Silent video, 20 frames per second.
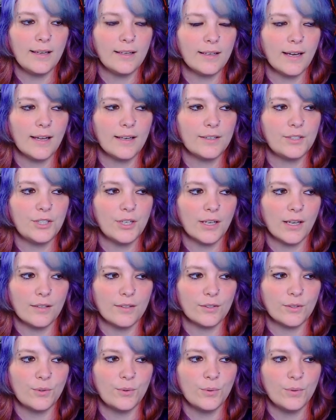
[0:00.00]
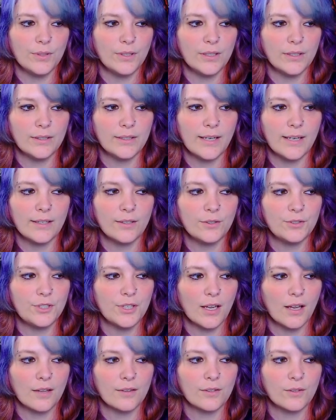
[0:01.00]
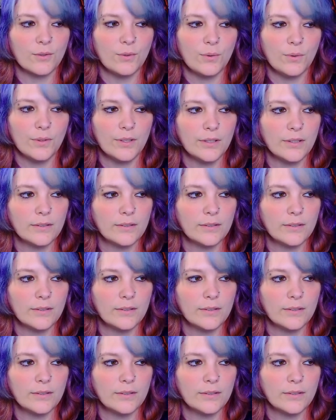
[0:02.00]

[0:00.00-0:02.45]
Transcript: gotta check out the cooler. Gotta go check out the cooler.